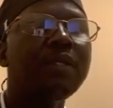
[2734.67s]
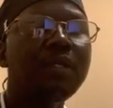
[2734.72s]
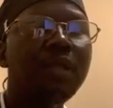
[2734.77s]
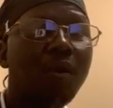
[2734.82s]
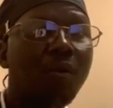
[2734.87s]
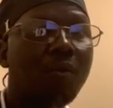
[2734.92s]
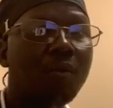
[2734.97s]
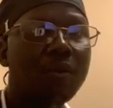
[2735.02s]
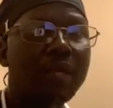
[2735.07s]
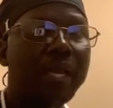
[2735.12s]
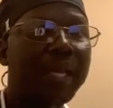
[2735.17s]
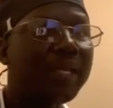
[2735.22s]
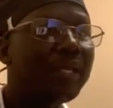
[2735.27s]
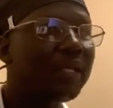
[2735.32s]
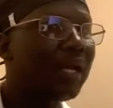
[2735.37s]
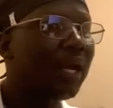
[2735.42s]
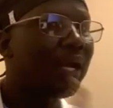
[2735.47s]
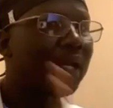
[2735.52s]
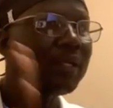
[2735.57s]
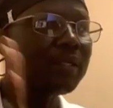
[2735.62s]
No, and
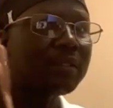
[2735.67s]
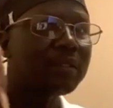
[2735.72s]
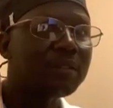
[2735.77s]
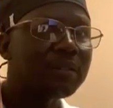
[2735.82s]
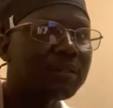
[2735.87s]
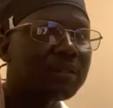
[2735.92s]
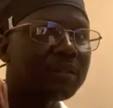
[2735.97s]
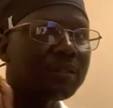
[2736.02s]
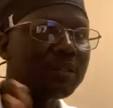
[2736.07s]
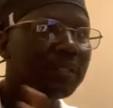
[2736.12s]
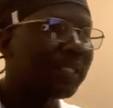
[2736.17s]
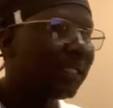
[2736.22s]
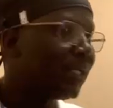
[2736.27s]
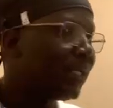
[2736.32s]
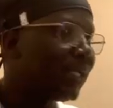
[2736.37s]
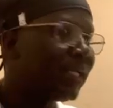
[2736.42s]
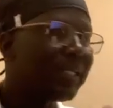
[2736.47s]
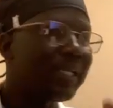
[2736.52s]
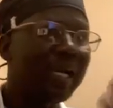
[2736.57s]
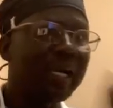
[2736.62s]
around
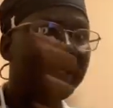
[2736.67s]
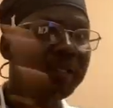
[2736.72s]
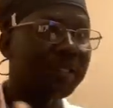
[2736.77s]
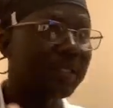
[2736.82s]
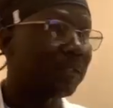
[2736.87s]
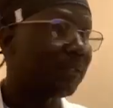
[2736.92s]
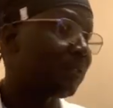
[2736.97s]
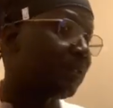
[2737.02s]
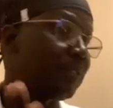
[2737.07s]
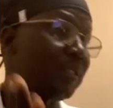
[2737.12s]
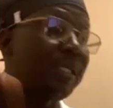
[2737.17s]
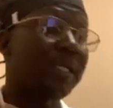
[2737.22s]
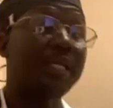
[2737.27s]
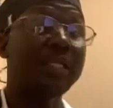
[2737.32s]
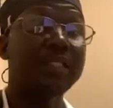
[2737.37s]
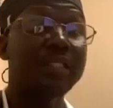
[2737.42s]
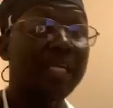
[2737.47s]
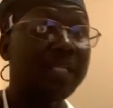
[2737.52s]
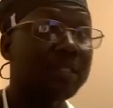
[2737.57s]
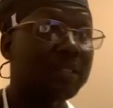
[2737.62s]
need take
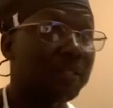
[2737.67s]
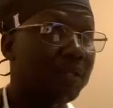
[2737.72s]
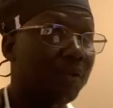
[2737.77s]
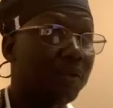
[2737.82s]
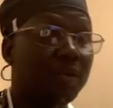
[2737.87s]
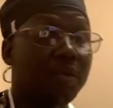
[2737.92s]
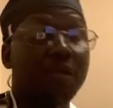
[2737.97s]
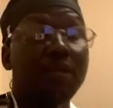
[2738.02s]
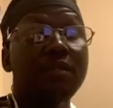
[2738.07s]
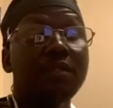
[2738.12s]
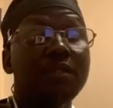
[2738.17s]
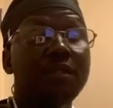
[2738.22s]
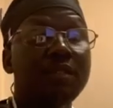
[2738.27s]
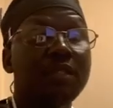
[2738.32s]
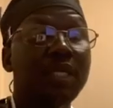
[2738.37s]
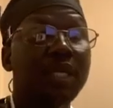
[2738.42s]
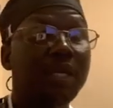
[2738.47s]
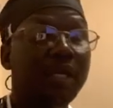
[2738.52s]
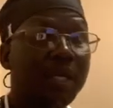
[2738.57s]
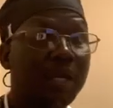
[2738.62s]
a judge lawyer,
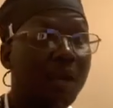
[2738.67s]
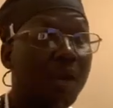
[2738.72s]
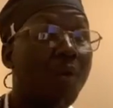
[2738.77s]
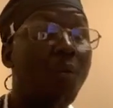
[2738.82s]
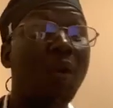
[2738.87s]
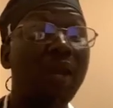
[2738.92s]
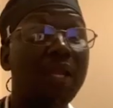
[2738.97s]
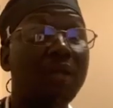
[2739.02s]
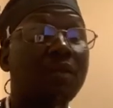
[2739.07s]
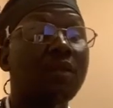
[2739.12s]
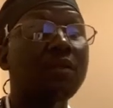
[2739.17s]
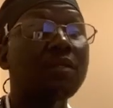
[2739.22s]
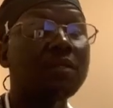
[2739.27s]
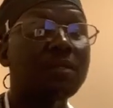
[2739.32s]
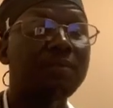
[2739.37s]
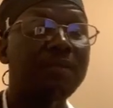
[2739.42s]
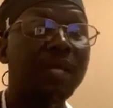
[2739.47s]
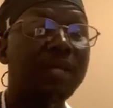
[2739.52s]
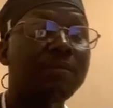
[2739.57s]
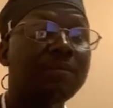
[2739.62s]
take a cacawala to
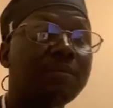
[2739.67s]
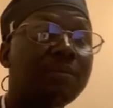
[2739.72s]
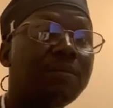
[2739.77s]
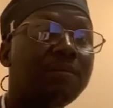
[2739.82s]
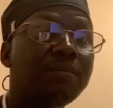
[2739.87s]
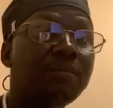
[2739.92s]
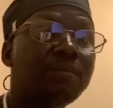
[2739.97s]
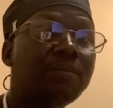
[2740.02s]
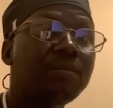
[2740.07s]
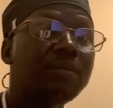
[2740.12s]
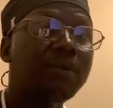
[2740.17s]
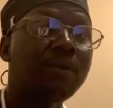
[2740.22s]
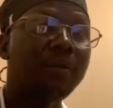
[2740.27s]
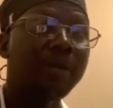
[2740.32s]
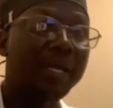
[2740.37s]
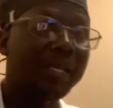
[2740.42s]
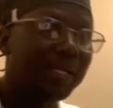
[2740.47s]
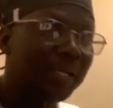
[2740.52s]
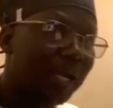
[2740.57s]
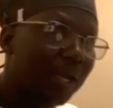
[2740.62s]
sometime.
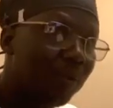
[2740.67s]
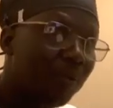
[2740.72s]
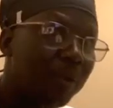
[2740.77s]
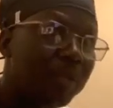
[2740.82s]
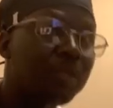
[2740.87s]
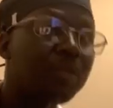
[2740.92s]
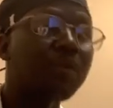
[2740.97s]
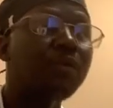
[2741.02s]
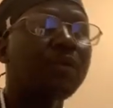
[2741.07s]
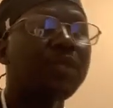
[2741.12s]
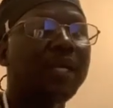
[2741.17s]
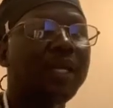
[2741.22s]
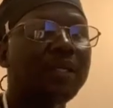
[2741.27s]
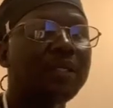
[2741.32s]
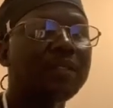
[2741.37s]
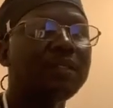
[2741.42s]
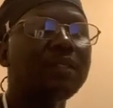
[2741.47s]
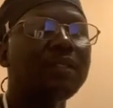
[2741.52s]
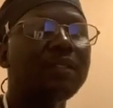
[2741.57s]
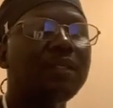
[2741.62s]
Go and around went through that
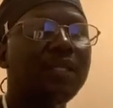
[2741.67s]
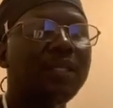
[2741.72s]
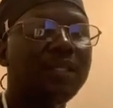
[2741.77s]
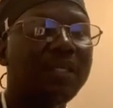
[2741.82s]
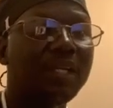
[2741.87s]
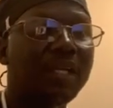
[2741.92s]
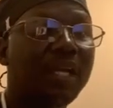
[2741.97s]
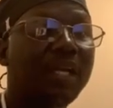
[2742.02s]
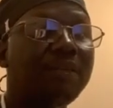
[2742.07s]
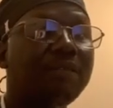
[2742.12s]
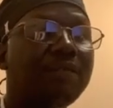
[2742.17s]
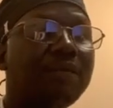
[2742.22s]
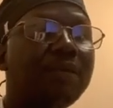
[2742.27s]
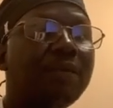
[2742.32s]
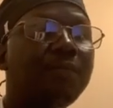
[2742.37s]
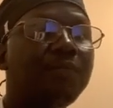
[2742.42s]
in their life.